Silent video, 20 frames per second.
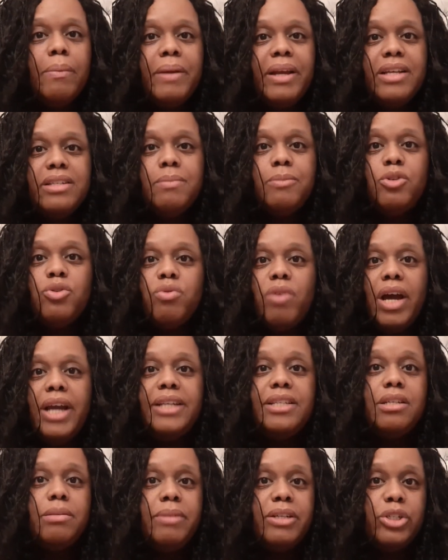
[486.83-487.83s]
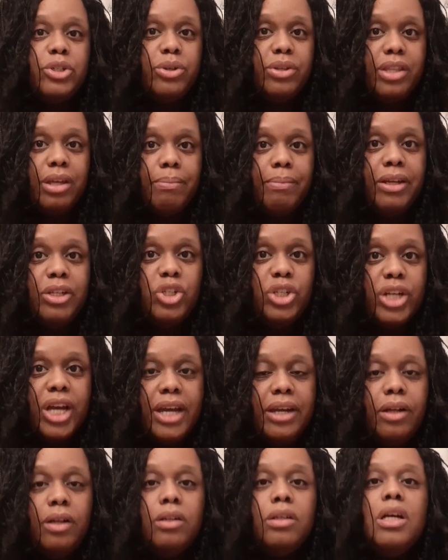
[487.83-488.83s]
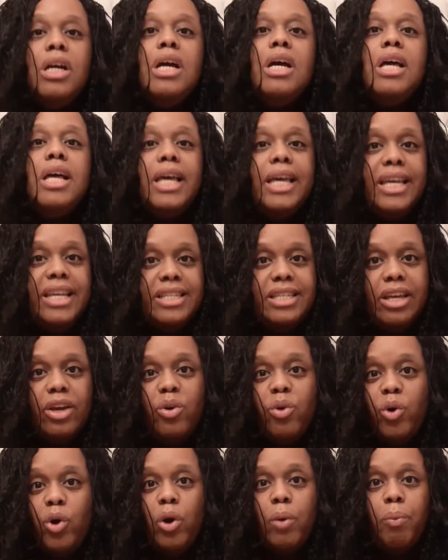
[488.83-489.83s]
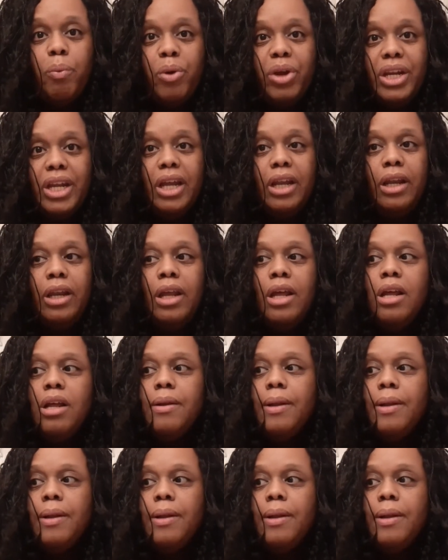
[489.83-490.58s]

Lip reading: because I'm trying to make sure that my channel is incorporating